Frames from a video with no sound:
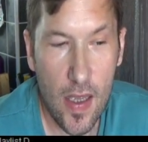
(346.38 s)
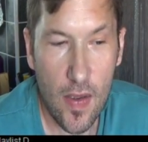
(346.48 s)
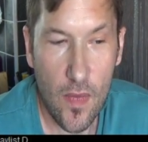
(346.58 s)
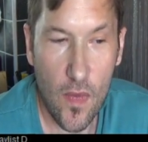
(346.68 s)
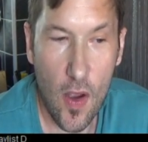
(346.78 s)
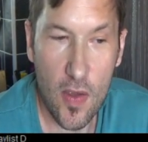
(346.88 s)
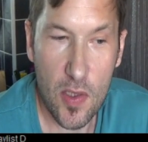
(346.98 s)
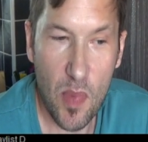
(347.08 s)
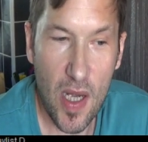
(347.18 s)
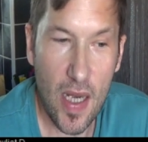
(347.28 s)
You've got the
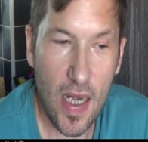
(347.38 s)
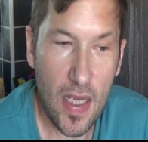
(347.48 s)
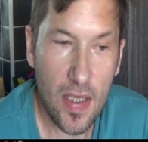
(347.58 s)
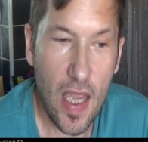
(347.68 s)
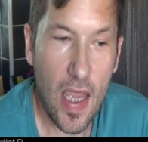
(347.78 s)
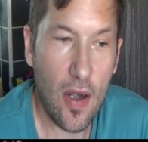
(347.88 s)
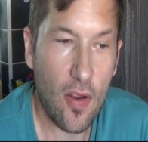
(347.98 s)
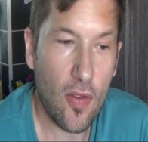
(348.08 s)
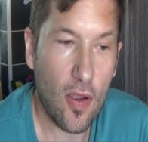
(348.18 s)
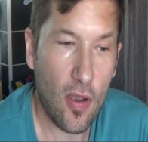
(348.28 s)
spinny disc here
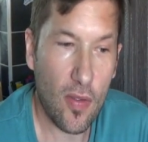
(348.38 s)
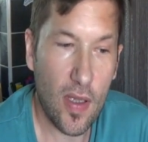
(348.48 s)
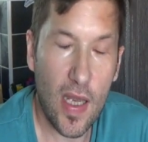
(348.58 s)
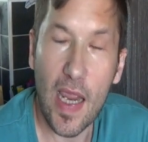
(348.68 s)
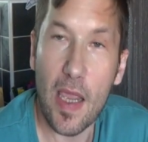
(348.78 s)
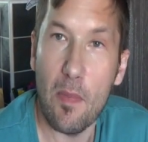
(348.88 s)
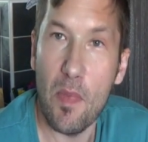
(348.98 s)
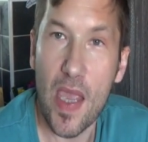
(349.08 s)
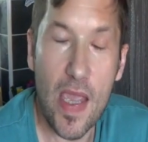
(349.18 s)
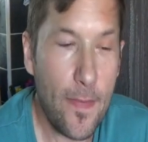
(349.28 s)
on the deck
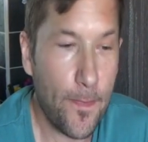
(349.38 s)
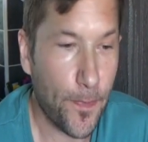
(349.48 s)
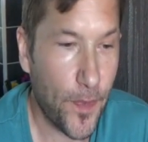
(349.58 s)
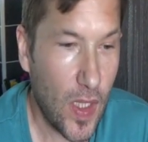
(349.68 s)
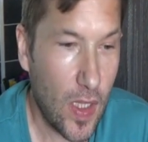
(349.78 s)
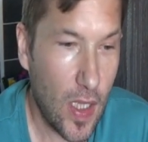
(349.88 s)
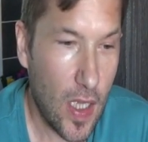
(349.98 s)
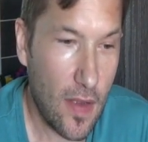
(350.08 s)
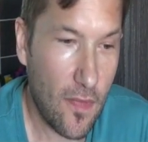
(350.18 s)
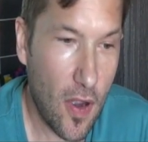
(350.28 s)
B,
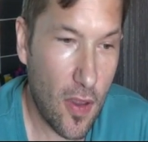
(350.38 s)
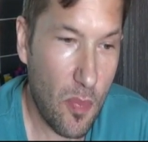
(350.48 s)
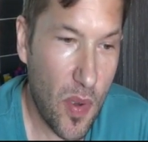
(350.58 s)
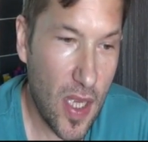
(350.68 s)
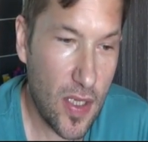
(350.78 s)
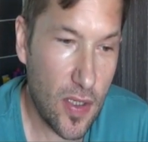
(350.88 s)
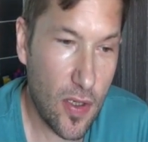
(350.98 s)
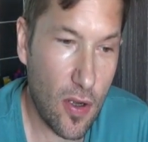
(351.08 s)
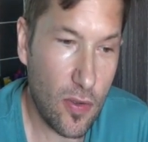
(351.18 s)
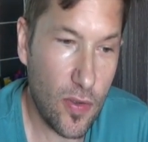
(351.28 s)
and you've got the pitch
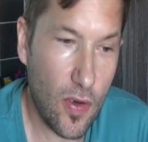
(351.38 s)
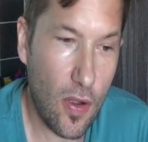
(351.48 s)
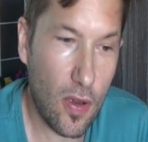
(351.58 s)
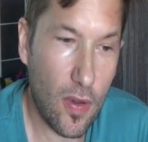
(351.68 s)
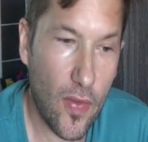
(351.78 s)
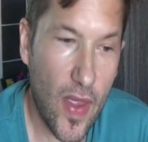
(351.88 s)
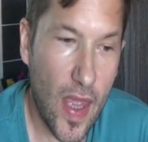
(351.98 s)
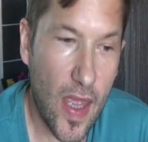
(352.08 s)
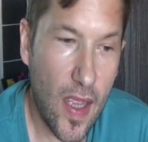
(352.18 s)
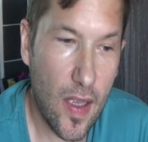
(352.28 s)
control
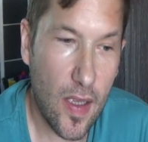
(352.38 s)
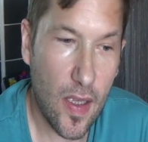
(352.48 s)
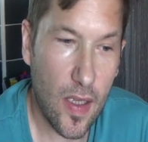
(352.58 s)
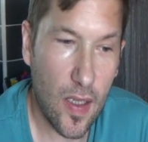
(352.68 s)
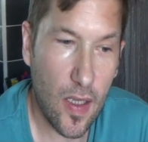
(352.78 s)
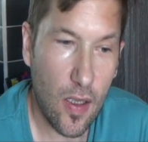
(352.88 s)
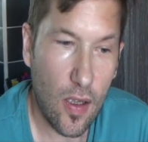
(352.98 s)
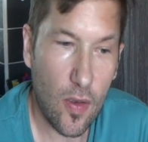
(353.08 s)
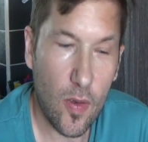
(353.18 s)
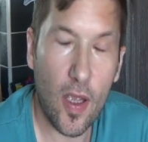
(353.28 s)
there
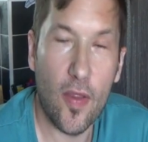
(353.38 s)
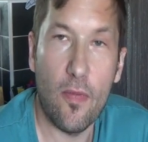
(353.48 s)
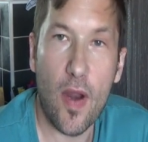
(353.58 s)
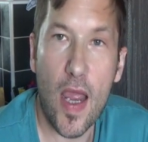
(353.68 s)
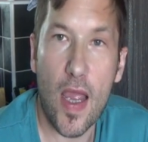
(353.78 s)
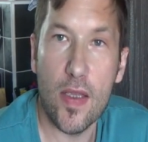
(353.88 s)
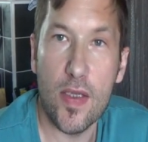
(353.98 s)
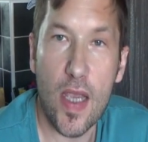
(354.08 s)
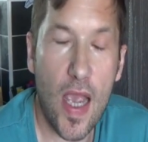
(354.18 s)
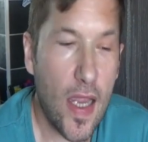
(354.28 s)
at the right hand
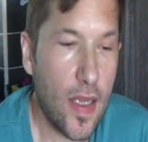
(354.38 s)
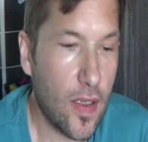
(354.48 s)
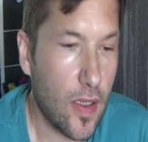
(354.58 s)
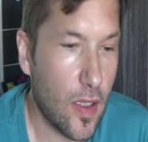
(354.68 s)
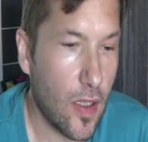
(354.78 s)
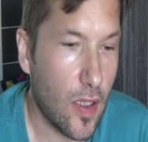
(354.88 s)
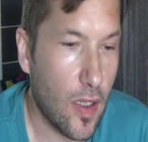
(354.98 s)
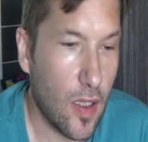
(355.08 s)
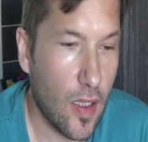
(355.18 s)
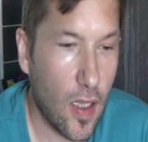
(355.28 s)
side.
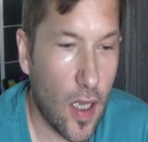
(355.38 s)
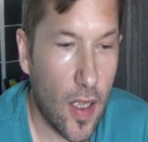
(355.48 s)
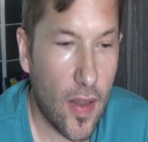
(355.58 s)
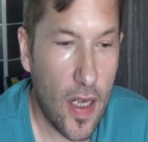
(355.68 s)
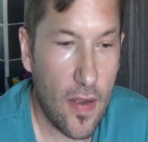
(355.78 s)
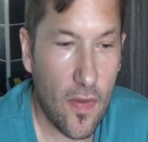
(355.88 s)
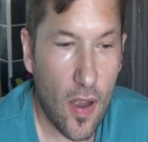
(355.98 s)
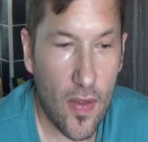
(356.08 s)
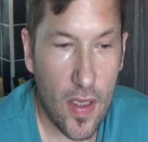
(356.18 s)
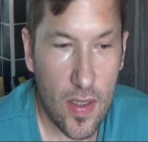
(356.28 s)
And then you've
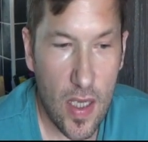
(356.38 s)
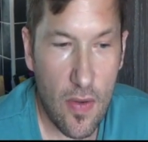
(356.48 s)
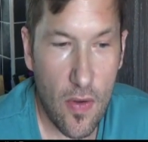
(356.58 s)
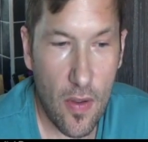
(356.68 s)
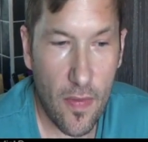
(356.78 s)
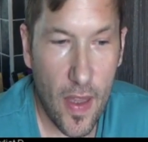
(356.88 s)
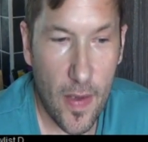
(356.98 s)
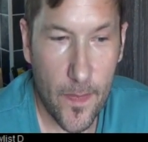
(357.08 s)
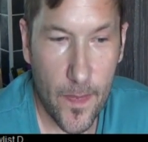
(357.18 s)
got this zero thing.